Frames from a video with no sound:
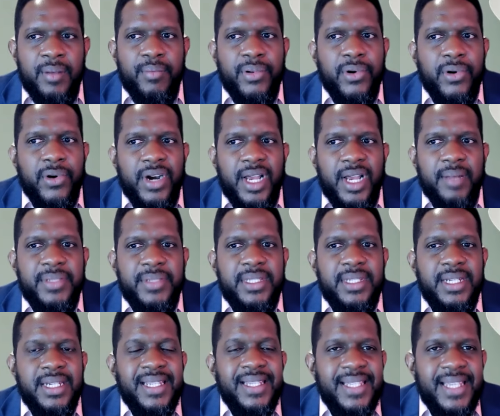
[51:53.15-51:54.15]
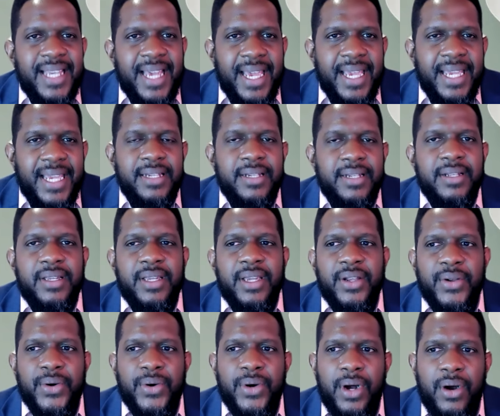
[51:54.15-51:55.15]
programs to design, you
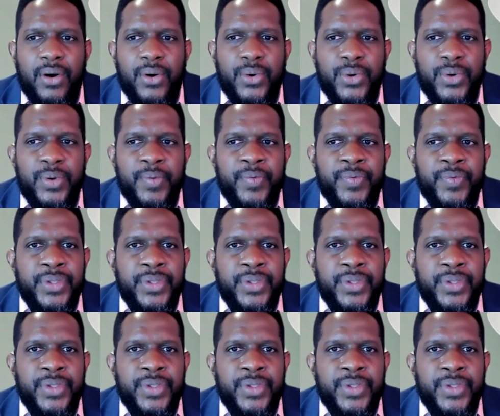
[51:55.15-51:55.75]
know, how